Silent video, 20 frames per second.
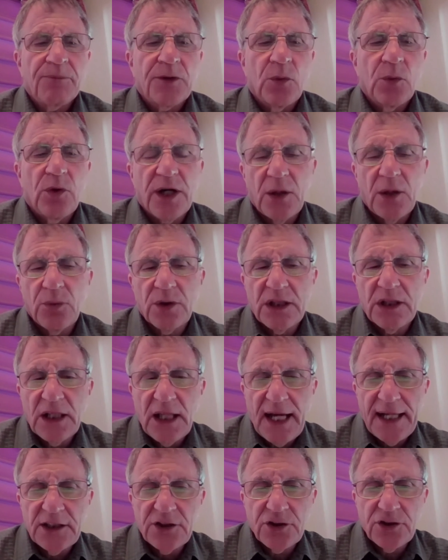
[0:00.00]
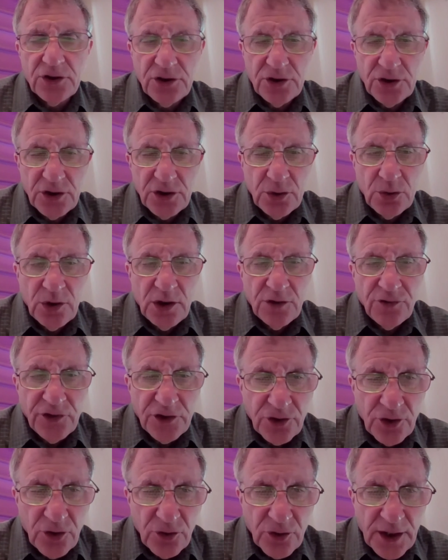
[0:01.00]
What I would like to do, if
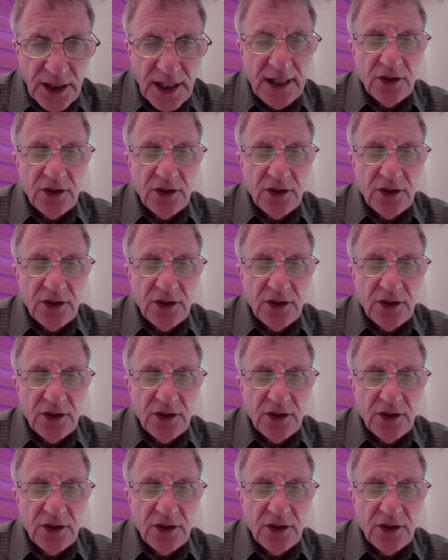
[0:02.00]
it's okay,